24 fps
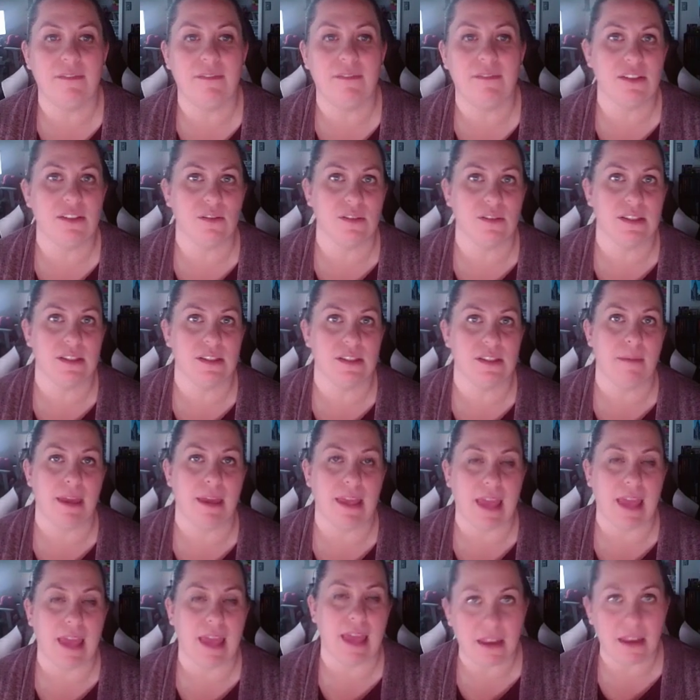vessels
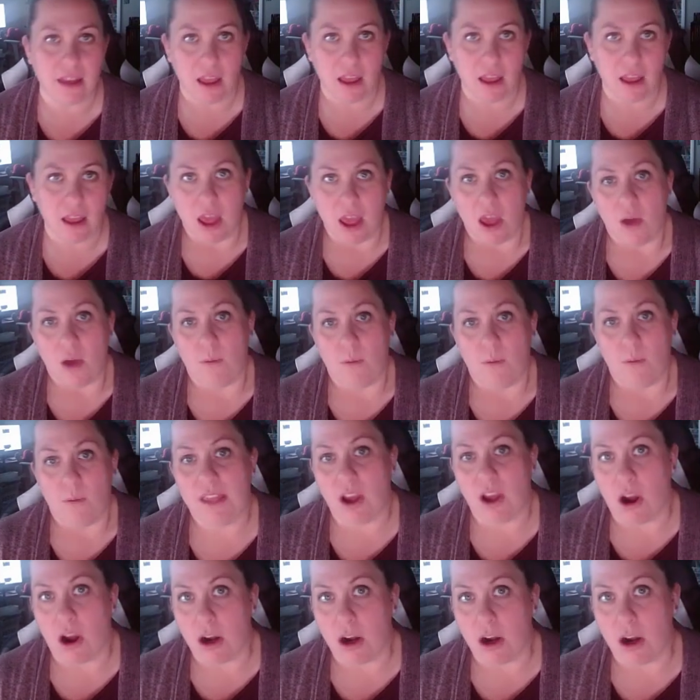coming in with
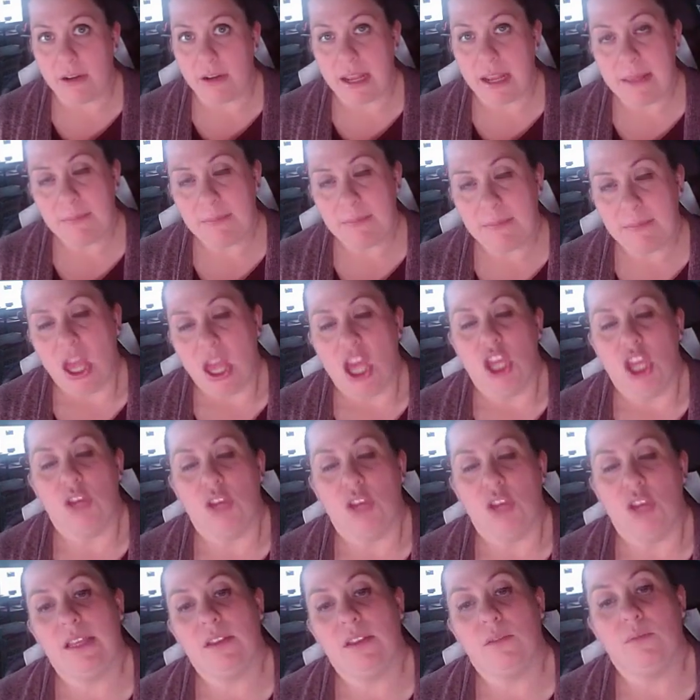the artery. You
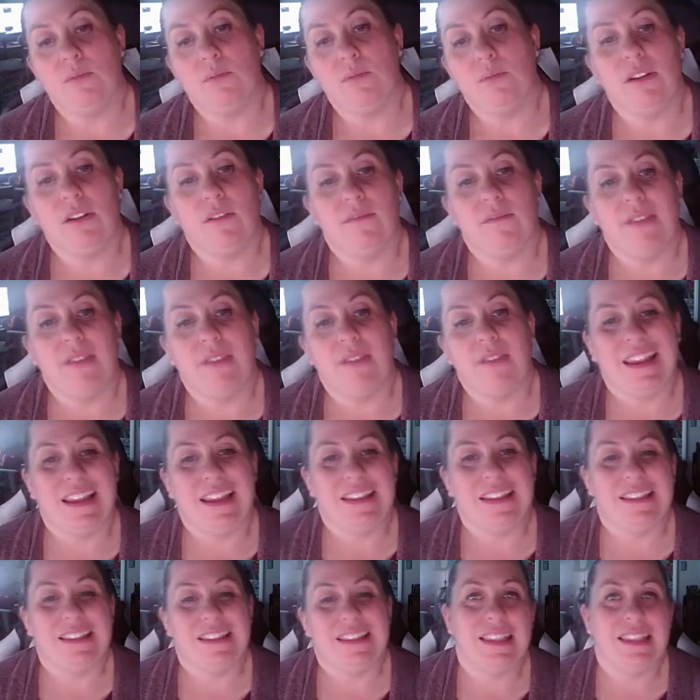see the renal vein
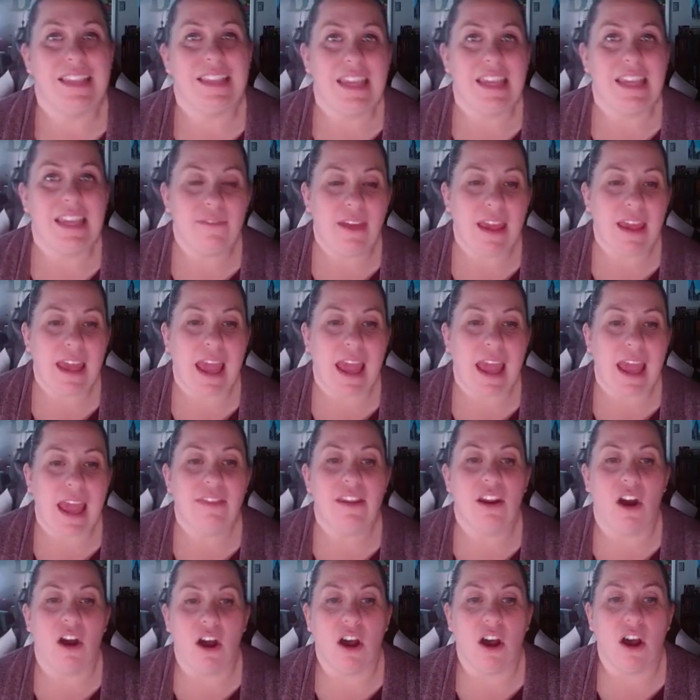is leaving, and
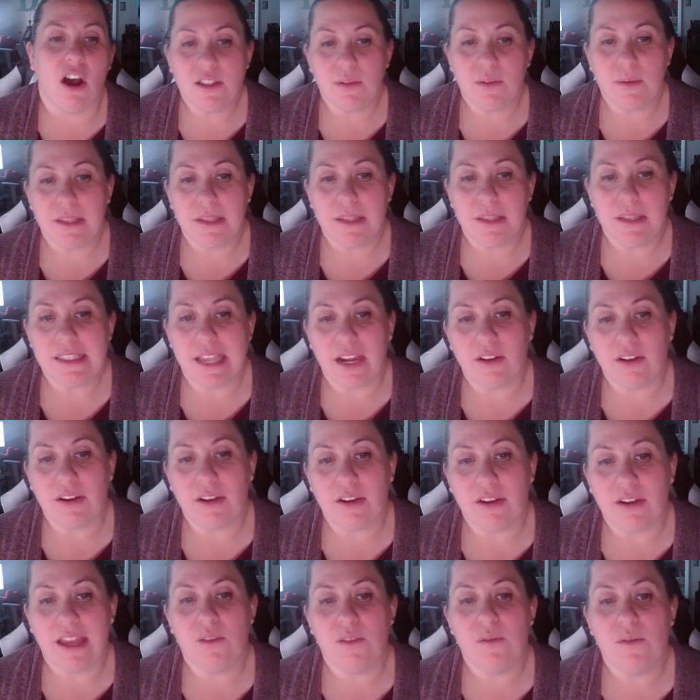then also in this
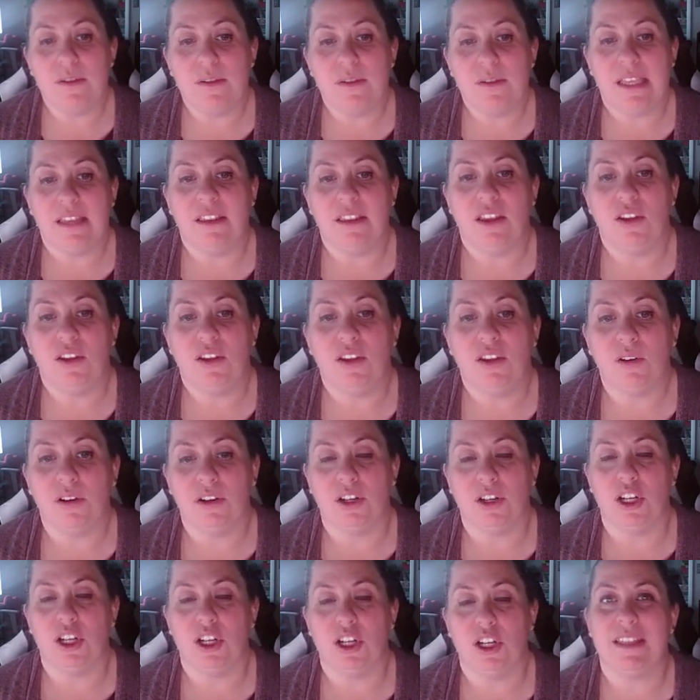area you see the
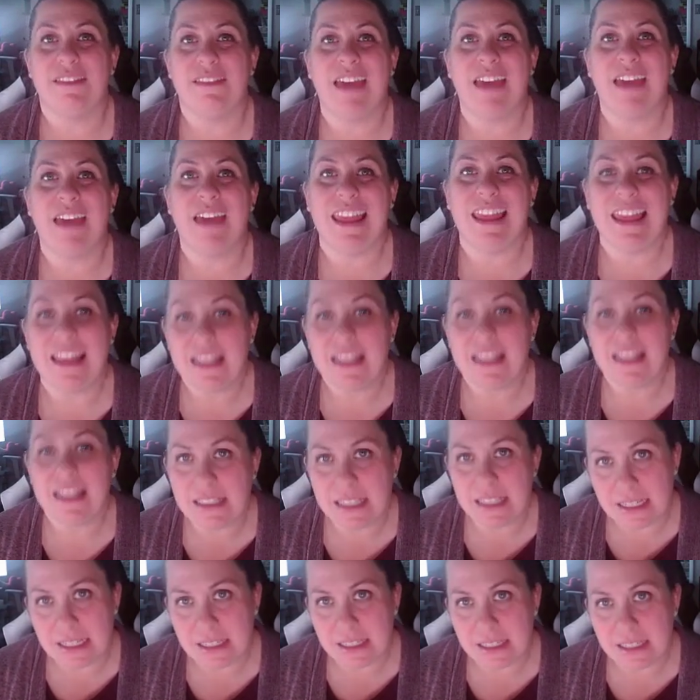ureters. That
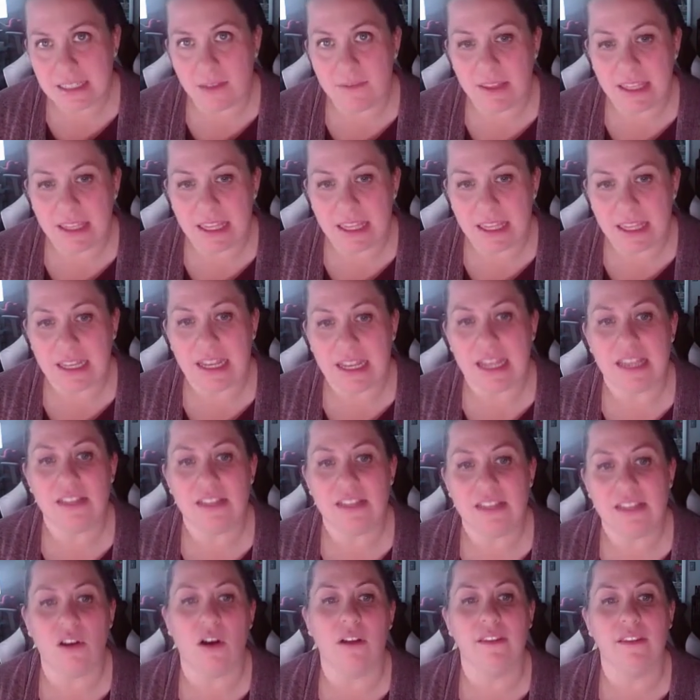indent of the kidney is
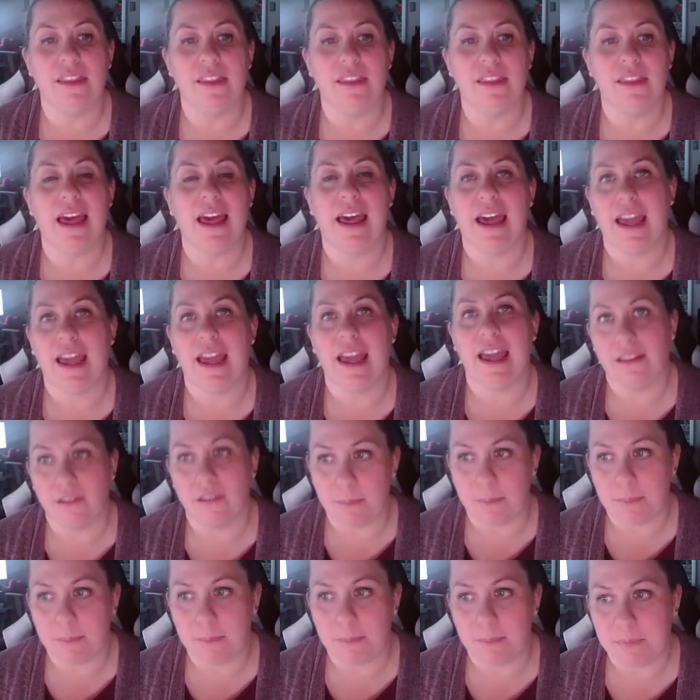called the
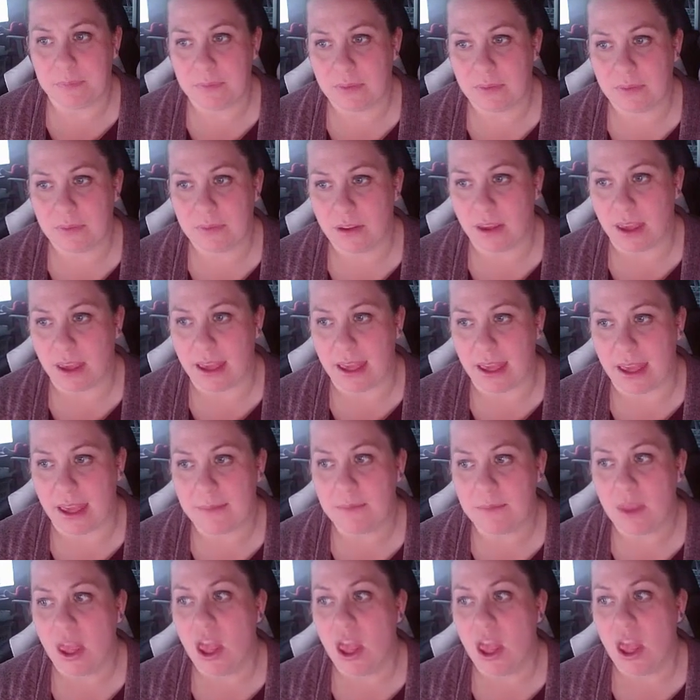hilum. Okay,
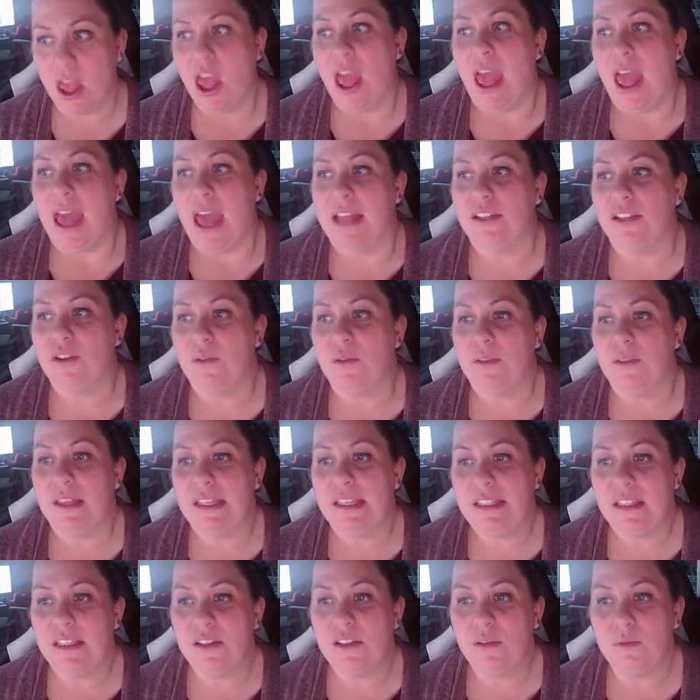and so
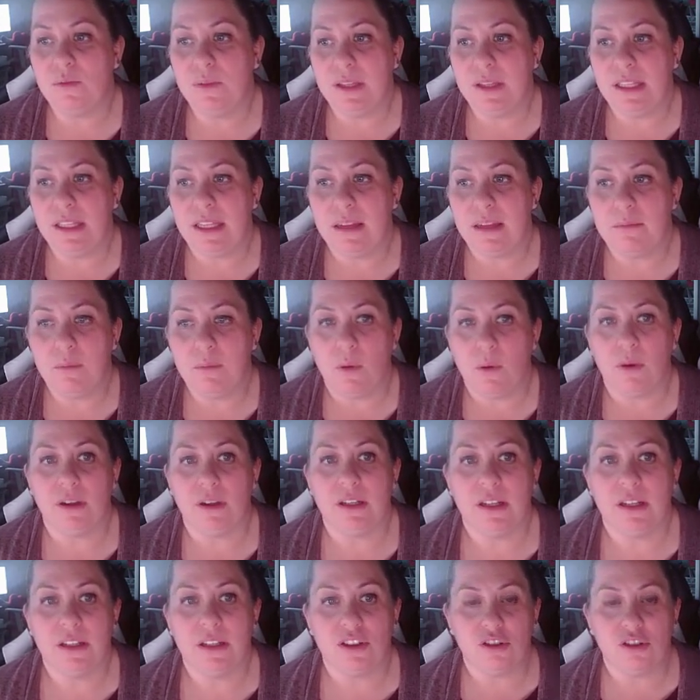this is a really
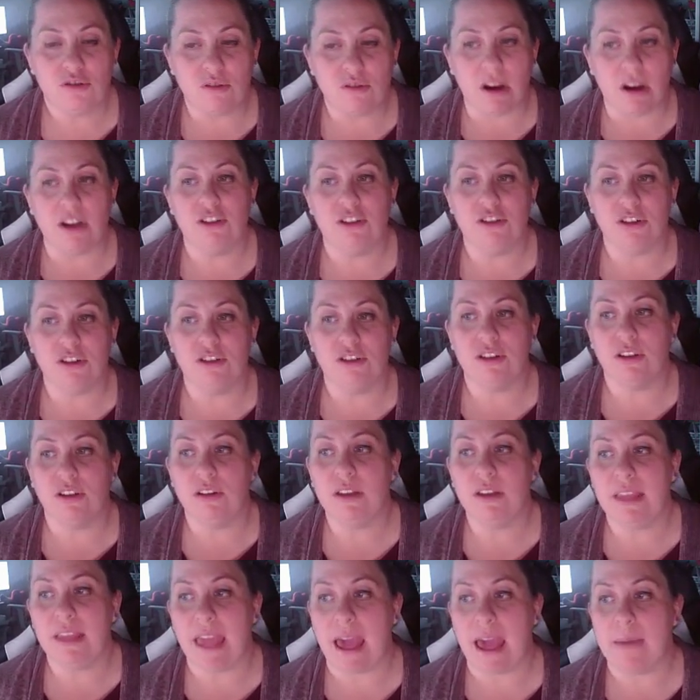important structure to
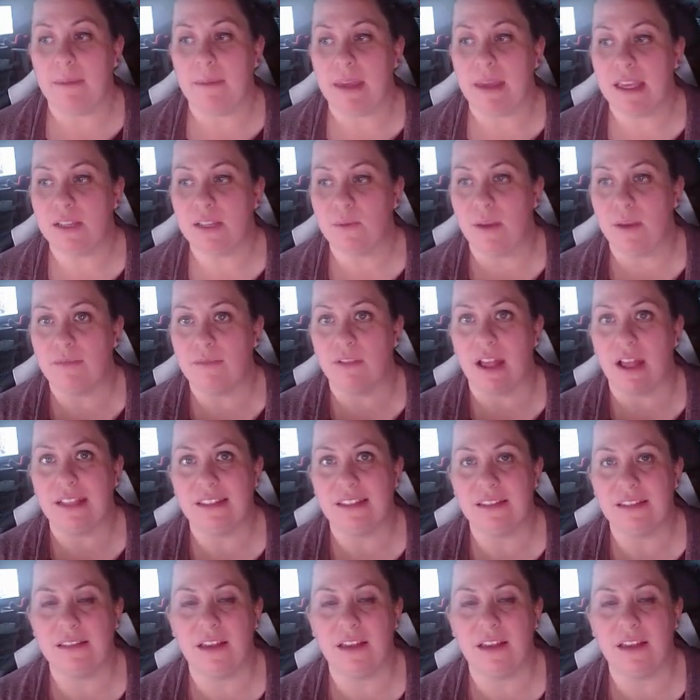look at because we have lots of